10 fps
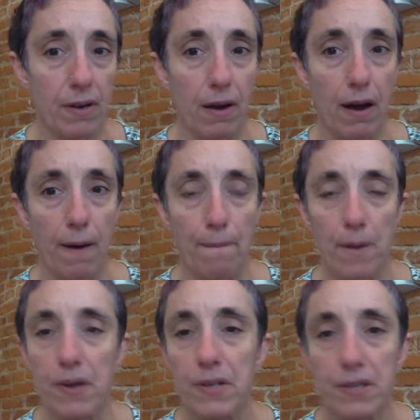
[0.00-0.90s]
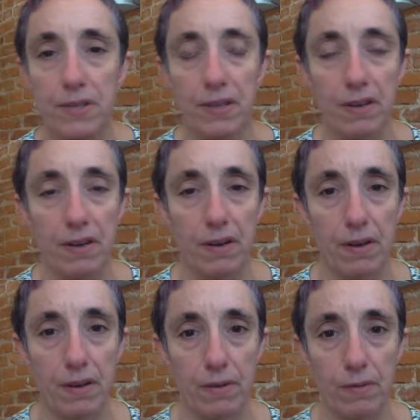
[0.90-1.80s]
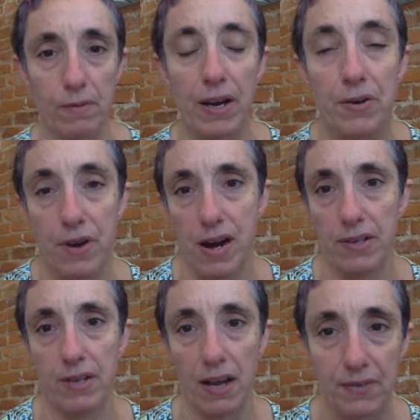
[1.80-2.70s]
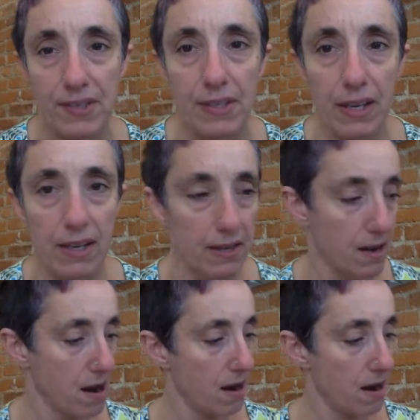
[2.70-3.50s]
artistic renderings I've seen